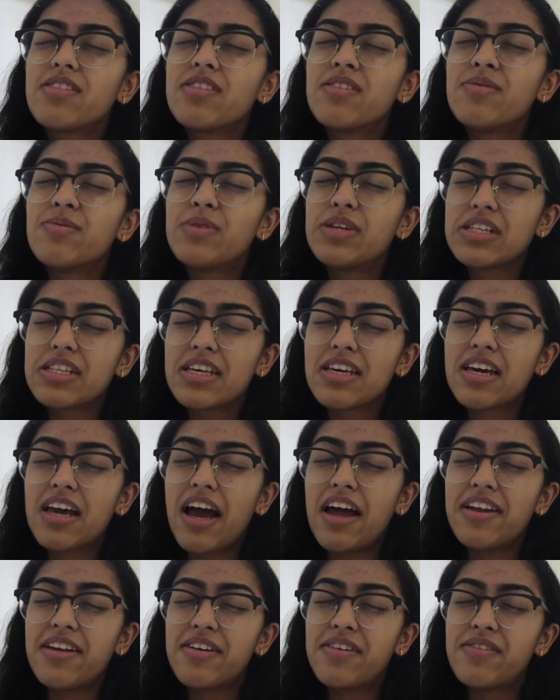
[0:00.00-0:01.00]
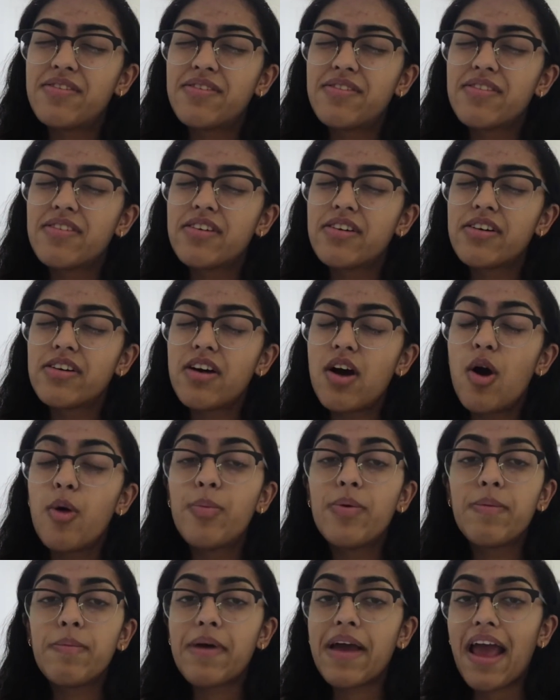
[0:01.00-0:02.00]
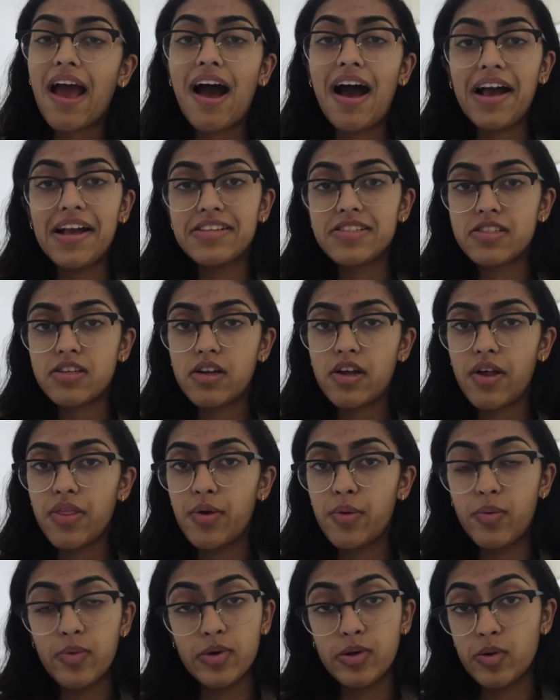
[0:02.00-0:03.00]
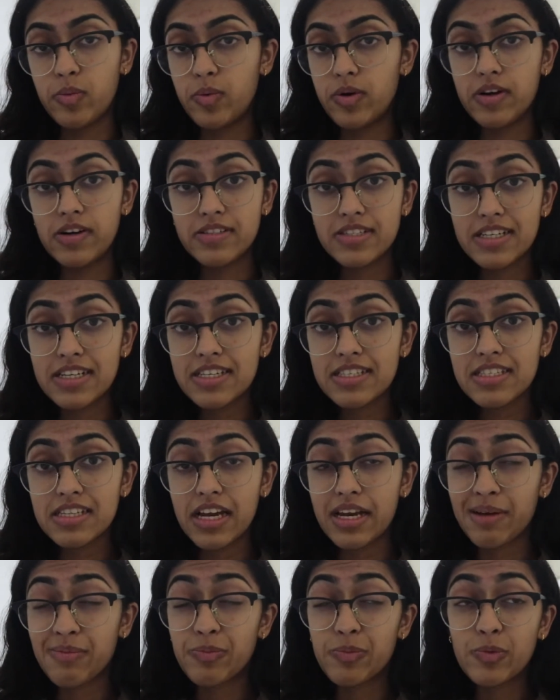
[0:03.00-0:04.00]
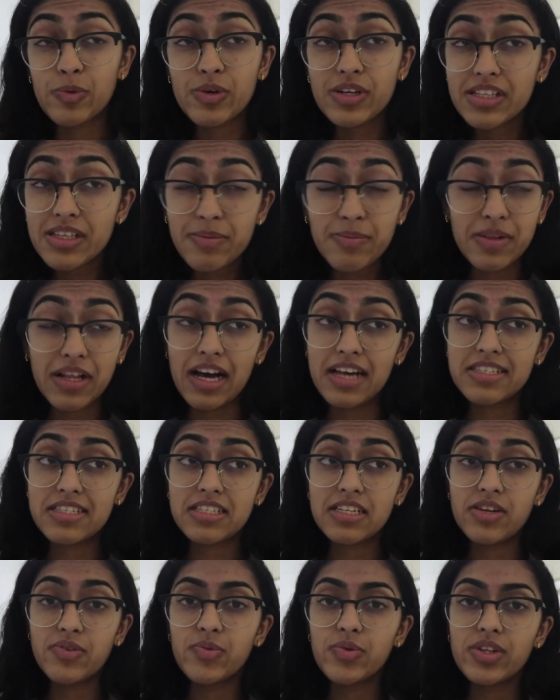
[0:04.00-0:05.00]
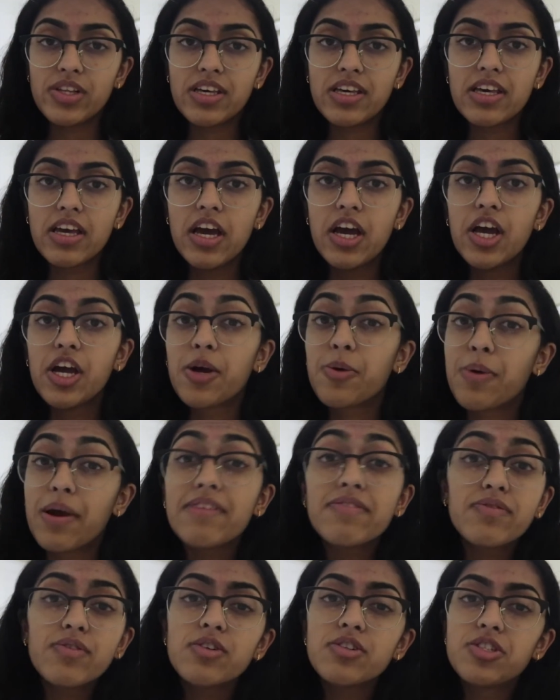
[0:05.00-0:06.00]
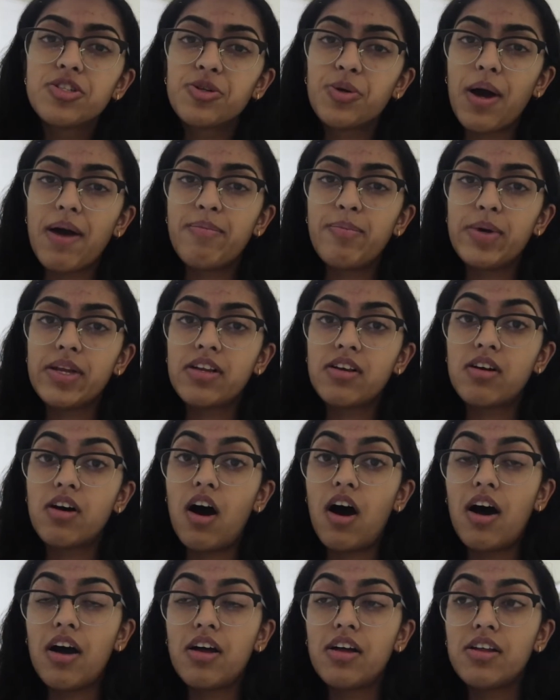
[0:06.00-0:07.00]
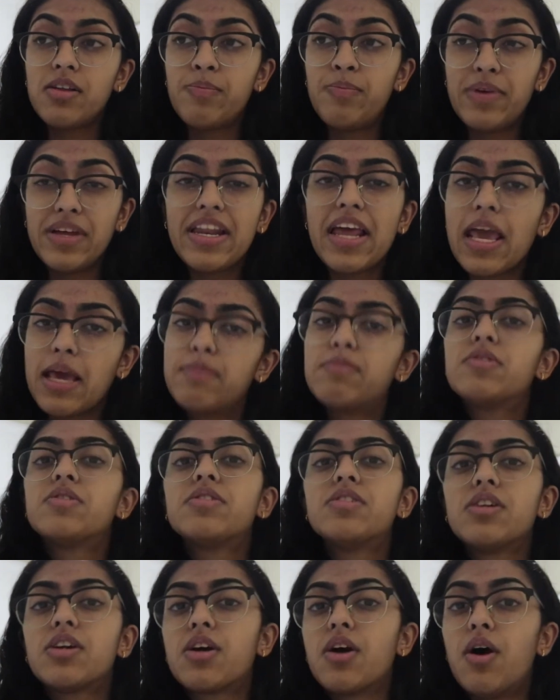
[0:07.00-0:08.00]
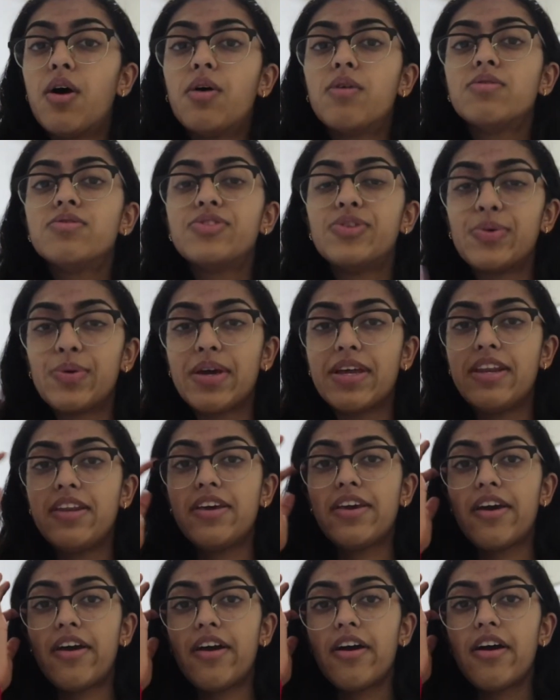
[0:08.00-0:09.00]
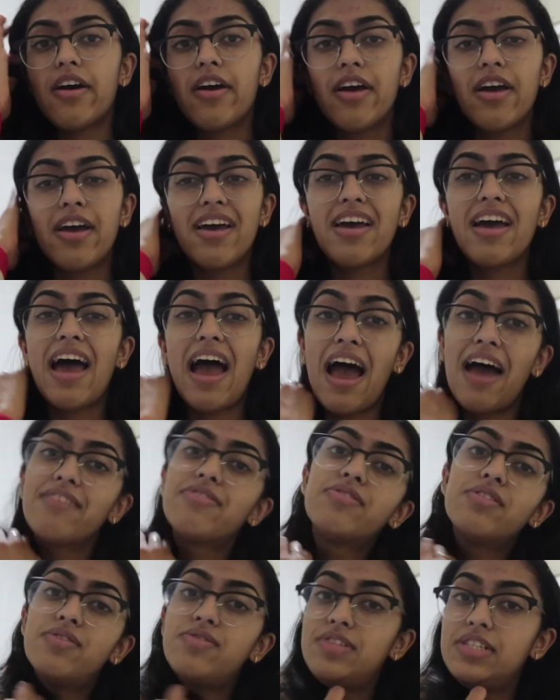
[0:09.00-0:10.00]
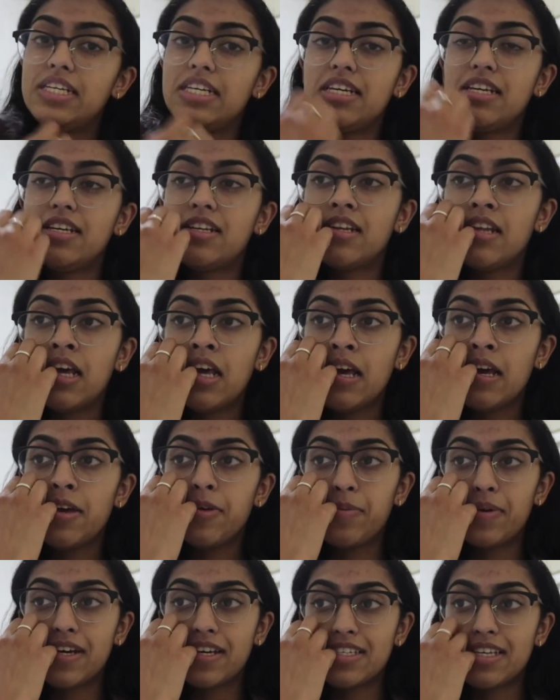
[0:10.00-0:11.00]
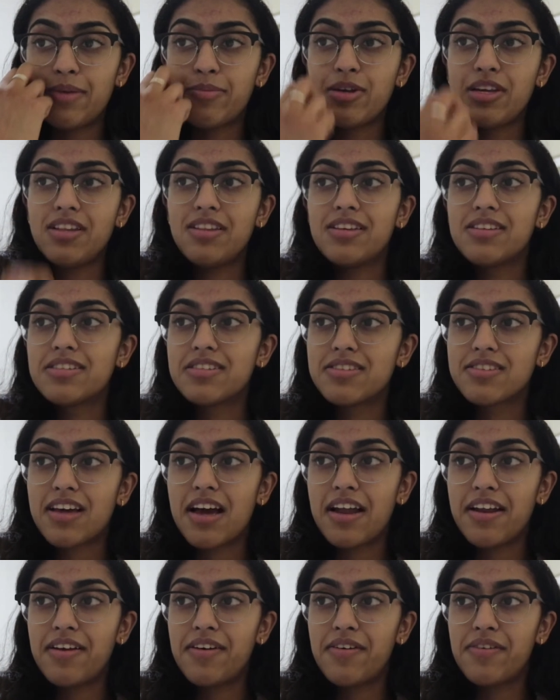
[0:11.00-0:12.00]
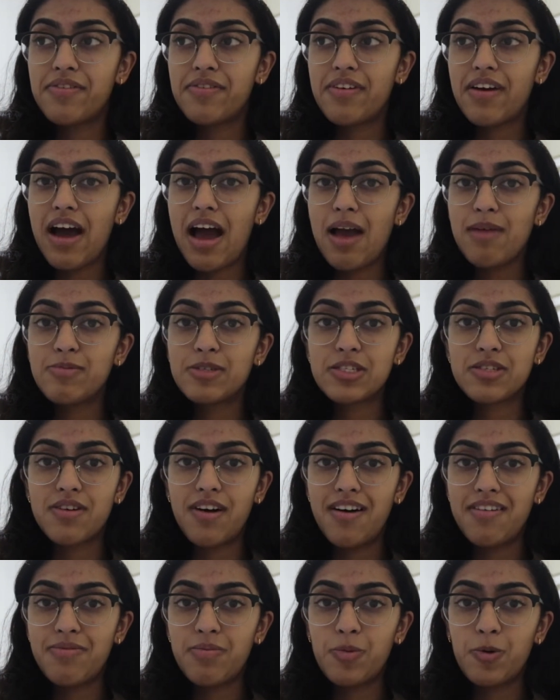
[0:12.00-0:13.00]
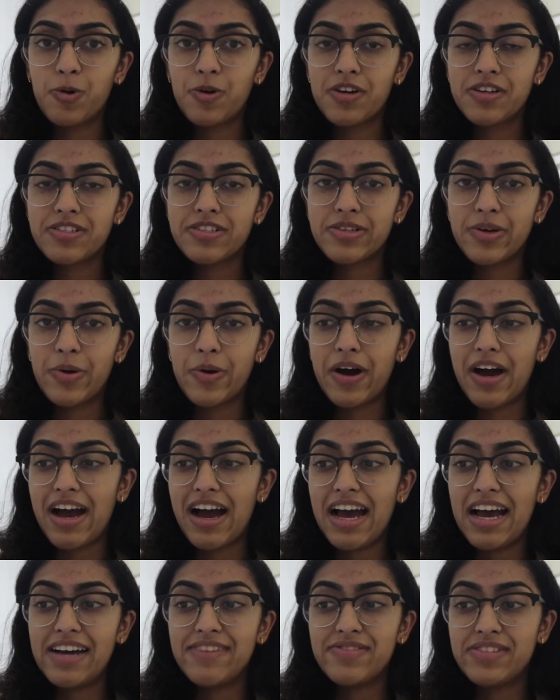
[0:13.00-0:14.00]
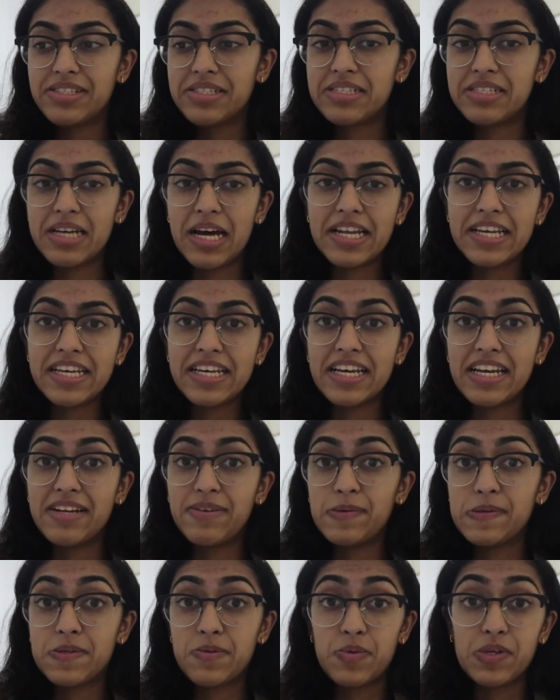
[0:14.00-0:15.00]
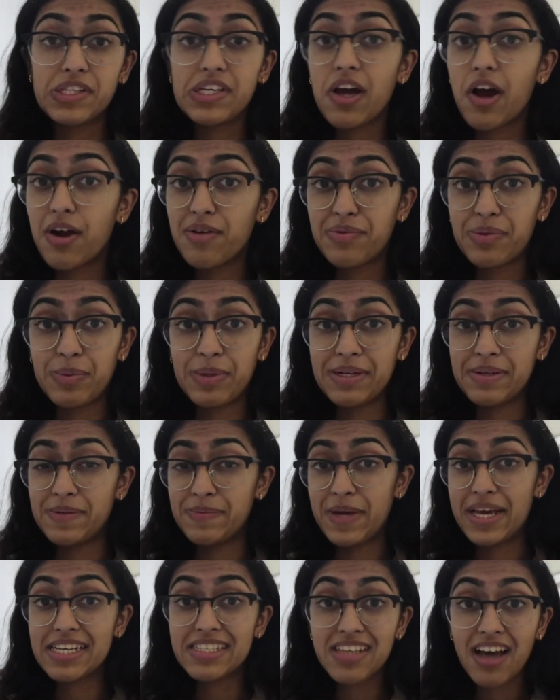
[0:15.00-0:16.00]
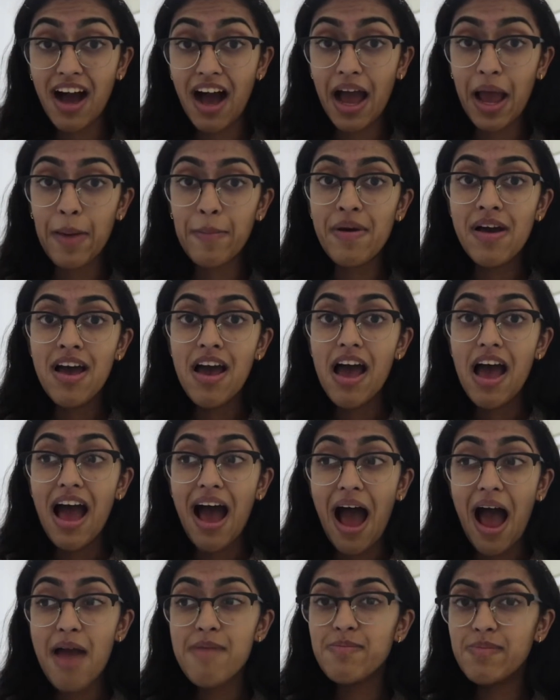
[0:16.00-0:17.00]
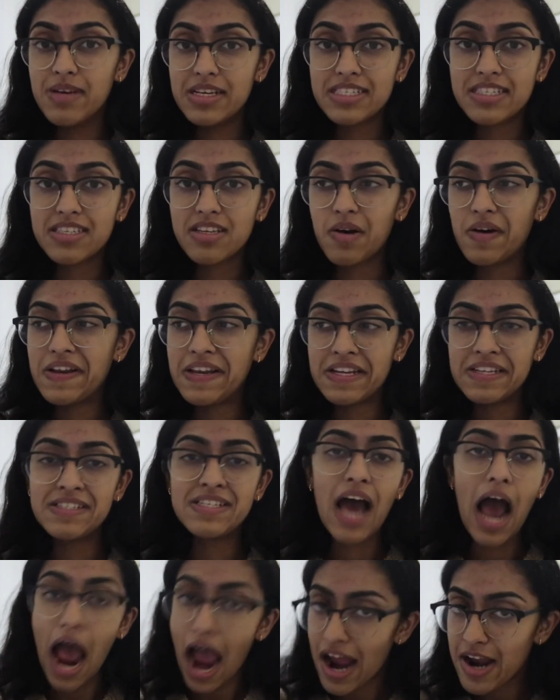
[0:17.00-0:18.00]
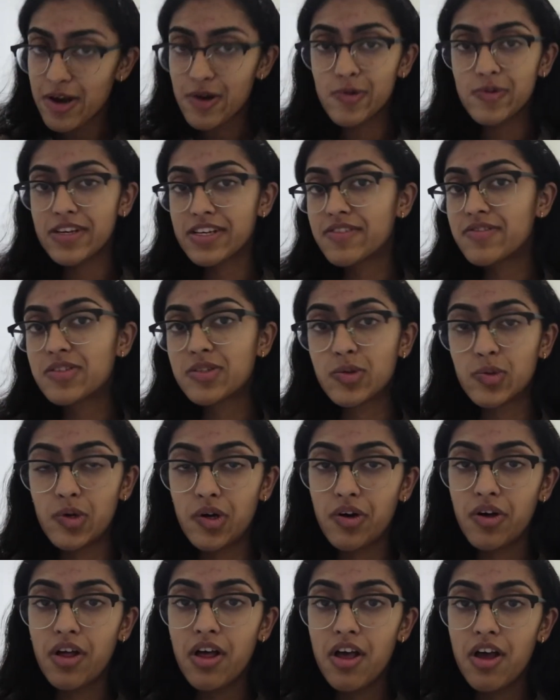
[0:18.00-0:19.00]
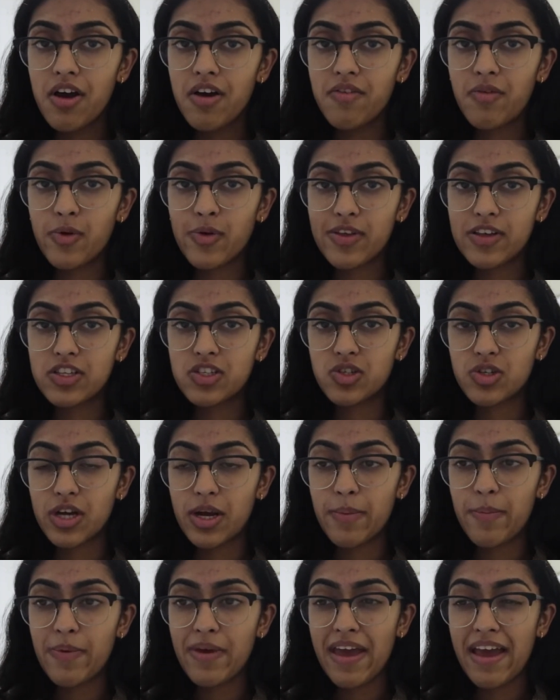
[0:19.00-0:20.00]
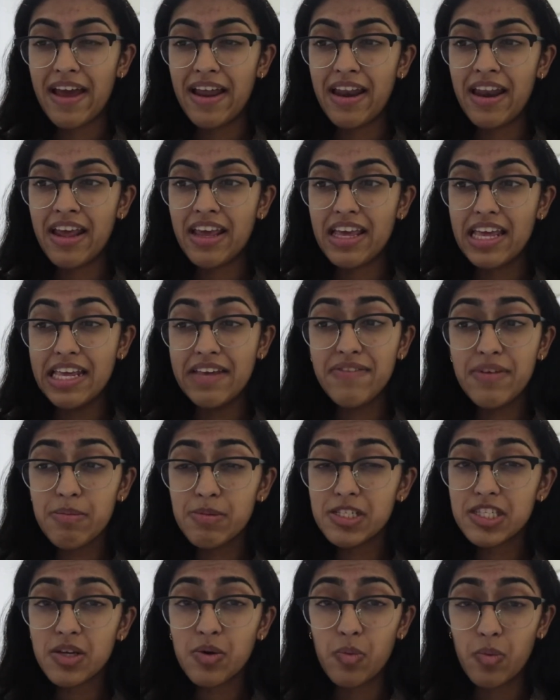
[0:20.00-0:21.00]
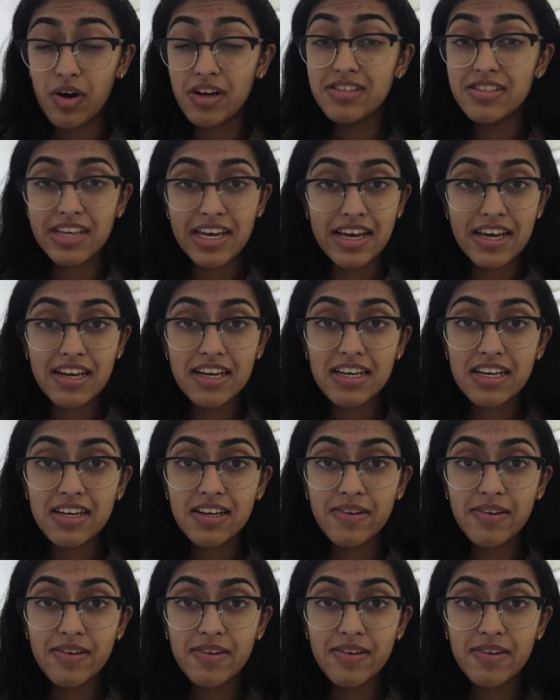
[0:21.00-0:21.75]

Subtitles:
really kind of opened my eyes on how the real world is, and I'm really blessed and really grateful to have been able to go to India at 15, because I mean, this is kind of, I'm a sophomore, so I have to study, and it was really hard for me to make time. I missed an entire week of school for this trip, and even missing one day